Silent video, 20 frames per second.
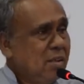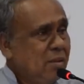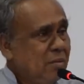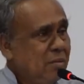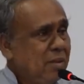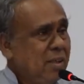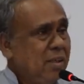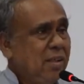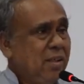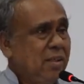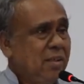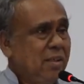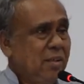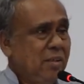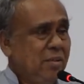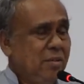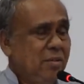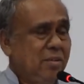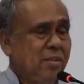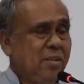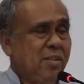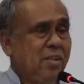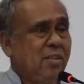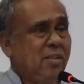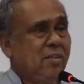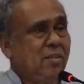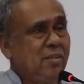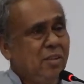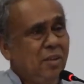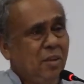Newton introduced
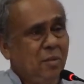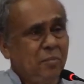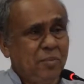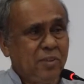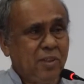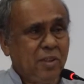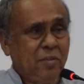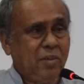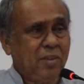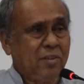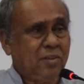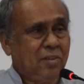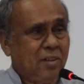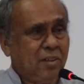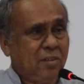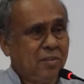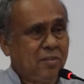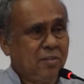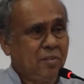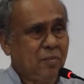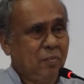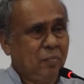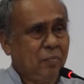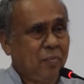the observers also.